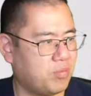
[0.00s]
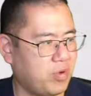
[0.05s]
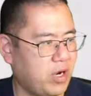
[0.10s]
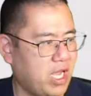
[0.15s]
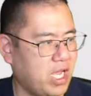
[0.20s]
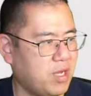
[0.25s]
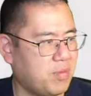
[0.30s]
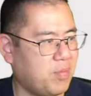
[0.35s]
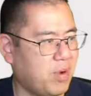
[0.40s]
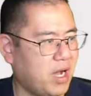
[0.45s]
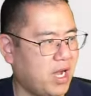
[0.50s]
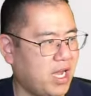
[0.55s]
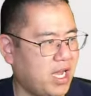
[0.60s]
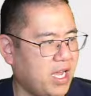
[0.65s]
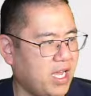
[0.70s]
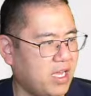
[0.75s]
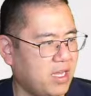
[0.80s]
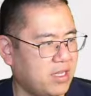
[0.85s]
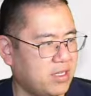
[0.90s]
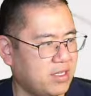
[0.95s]
break
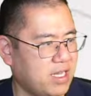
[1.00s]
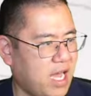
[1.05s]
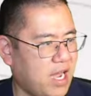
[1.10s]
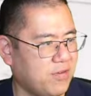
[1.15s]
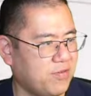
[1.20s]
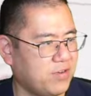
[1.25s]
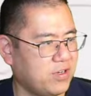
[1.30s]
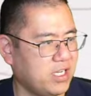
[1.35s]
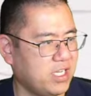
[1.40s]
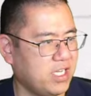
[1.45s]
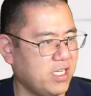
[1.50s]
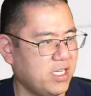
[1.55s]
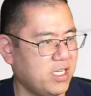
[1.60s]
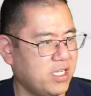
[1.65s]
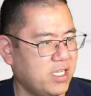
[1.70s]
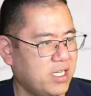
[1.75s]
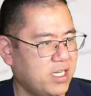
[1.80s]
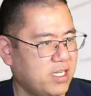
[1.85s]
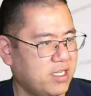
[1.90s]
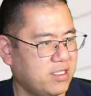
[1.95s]
by Lafferty.
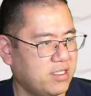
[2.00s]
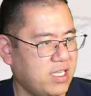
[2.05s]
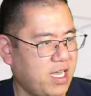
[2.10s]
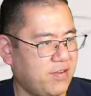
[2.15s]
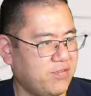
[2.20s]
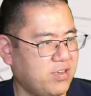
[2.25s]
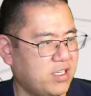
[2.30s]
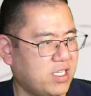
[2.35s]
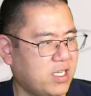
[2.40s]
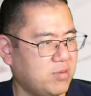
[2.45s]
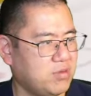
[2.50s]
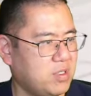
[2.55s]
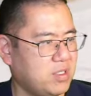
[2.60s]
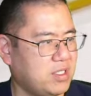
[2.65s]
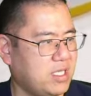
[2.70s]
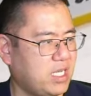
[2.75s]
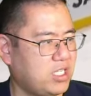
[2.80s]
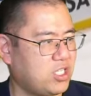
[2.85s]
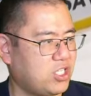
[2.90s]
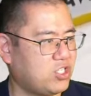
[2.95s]
Lafferty comes
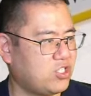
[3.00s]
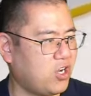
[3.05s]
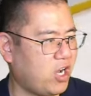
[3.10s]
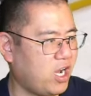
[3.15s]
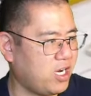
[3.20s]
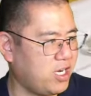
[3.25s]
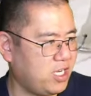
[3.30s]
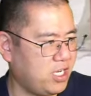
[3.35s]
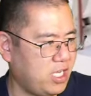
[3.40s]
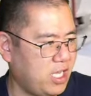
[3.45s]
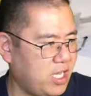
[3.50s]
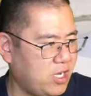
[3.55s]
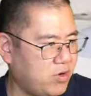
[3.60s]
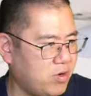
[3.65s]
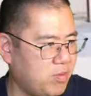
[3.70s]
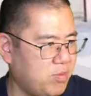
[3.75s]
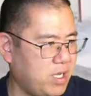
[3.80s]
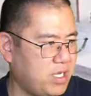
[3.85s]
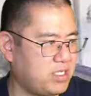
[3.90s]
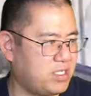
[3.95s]
in, takes a shot, and
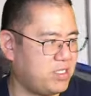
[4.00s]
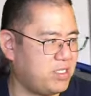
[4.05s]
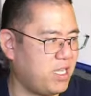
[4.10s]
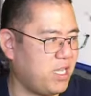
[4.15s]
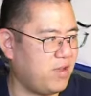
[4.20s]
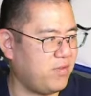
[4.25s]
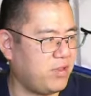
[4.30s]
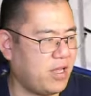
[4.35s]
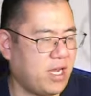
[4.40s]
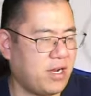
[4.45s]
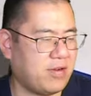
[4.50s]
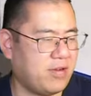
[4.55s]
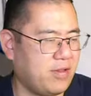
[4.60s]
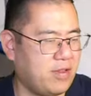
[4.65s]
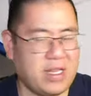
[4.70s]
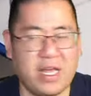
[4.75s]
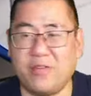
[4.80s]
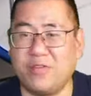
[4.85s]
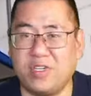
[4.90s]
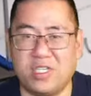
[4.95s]
Ingram makes a save.
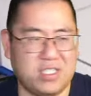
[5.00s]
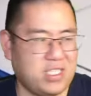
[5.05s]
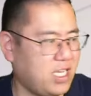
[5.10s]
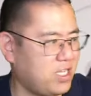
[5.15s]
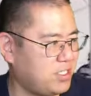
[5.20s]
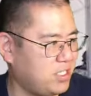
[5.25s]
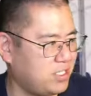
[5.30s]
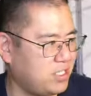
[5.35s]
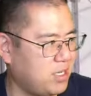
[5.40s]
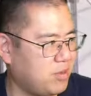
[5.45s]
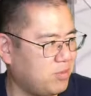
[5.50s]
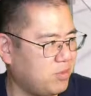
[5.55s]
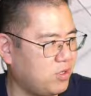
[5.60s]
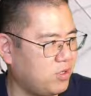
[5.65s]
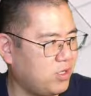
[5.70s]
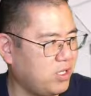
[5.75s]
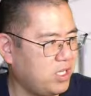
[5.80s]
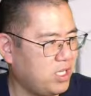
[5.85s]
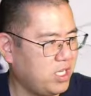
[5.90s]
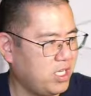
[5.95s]
Lafferty takes a
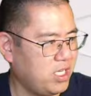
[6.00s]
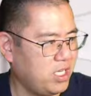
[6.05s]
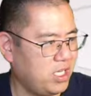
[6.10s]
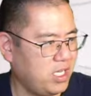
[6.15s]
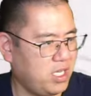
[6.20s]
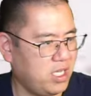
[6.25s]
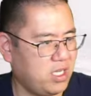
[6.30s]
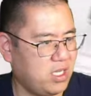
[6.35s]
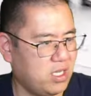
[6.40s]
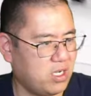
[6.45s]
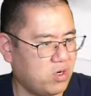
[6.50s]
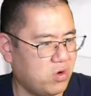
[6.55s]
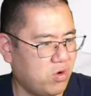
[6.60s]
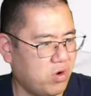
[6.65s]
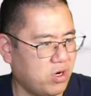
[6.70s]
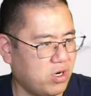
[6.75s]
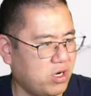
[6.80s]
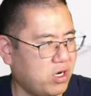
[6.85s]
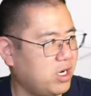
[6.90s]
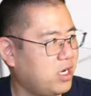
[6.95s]
tumble in the
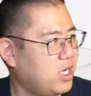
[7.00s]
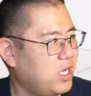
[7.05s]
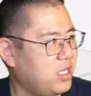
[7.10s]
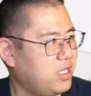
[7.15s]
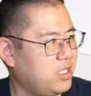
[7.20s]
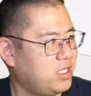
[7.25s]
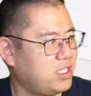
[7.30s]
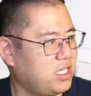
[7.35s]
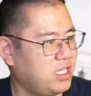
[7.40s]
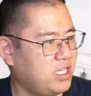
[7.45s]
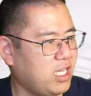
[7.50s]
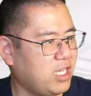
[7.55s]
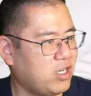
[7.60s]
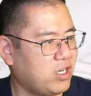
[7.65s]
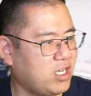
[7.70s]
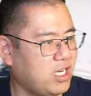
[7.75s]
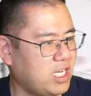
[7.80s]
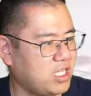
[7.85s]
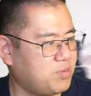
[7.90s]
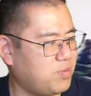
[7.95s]
corner. There's another
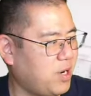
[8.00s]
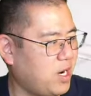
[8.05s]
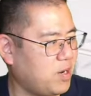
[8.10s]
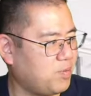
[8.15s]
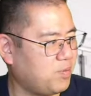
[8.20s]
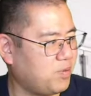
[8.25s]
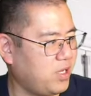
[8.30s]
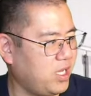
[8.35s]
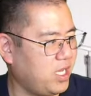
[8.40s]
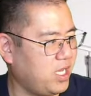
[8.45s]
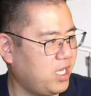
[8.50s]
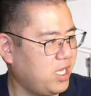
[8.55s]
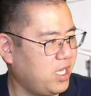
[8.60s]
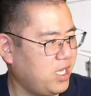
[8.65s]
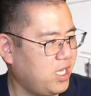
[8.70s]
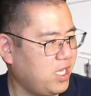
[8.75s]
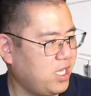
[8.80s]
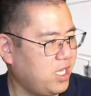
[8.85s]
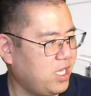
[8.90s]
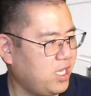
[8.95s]
Canucks power play.
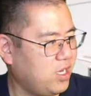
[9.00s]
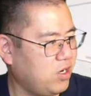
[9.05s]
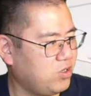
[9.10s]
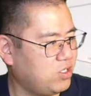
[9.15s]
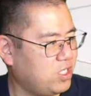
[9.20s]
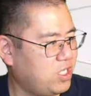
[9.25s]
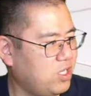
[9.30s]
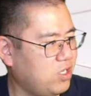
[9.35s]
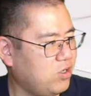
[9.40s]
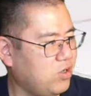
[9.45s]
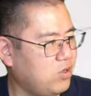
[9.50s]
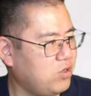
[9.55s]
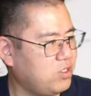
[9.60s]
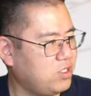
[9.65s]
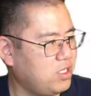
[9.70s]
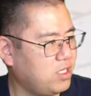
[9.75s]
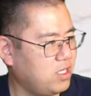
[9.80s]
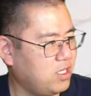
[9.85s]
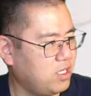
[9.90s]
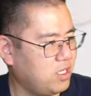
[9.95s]
Here's
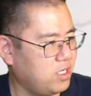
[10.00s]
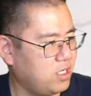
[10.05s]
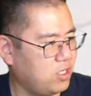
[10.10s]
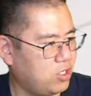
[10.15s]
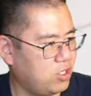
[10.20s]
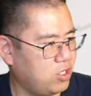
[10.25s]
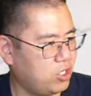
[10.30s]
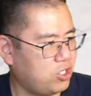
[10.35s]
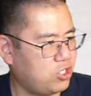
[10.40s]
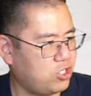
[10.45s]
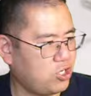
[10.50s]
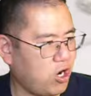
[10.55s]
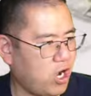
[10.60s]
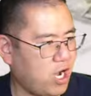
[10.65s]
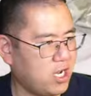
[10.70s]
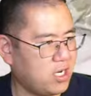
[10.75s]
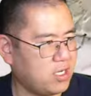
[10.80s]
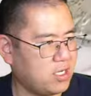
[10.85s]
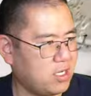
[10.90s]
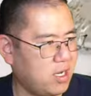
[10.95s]
Hughes. Good
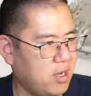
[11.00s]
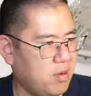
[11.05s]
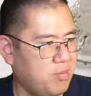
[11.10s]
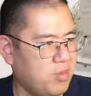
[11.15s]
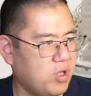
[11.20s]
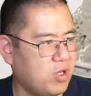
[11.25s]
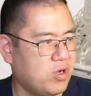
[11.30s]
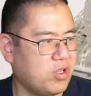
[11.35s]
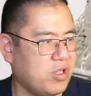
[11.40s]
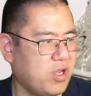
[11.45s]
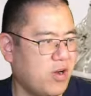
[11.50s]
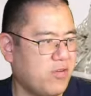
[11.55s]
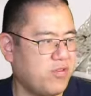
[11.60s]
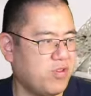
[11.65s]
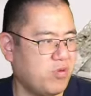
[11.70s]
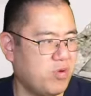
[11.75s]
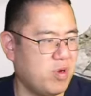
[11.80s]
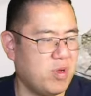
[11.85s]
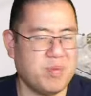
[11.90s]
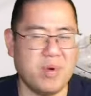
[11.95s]
shot. Miller there
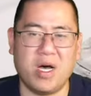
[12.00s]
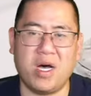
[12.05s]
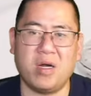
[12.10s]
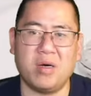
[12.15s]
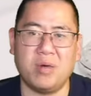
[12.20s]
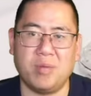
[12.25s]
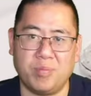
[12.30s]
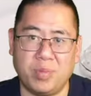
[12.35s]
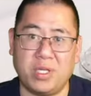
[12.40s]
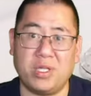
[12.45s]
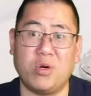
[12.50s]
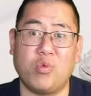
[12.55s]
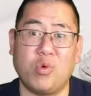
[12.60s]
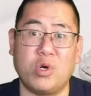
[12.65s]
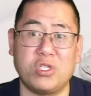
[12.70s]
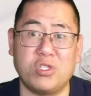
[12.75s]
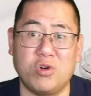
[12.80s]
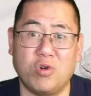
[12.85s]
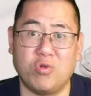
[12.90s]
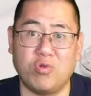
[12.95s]
for the rebound, but there
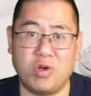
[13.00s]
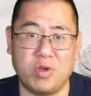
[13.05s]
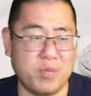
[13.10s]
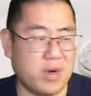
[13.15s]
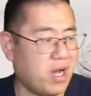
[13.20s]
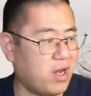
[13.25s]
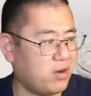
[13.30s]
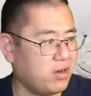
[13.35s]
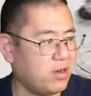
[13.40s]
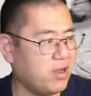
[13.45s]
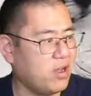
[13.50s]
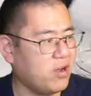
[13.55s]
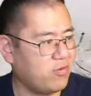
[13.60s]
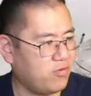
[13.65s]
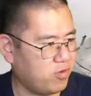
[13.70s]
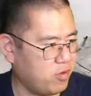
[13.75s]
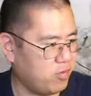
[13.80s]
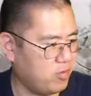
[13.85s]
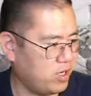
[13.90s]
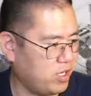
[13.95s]
was no rebound
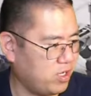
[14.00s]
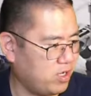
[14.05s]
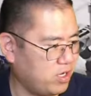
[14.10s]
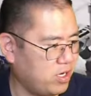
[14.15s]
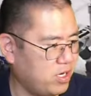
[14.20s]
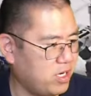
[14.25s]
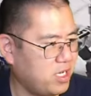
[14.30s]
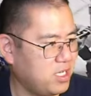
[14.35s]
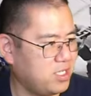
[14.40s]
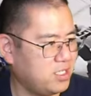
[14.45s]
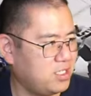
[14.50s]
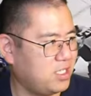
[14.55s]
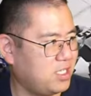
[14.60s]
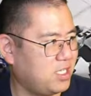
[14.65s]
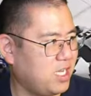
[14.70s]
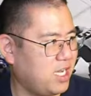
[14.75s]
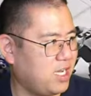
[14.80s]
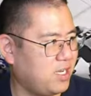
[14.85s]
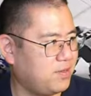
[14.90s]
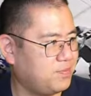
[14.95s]
for Miller to
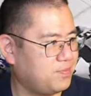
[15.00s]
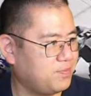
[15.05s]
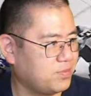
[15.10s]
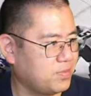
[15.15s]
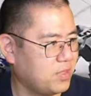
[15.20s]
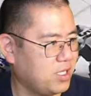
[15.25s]
get.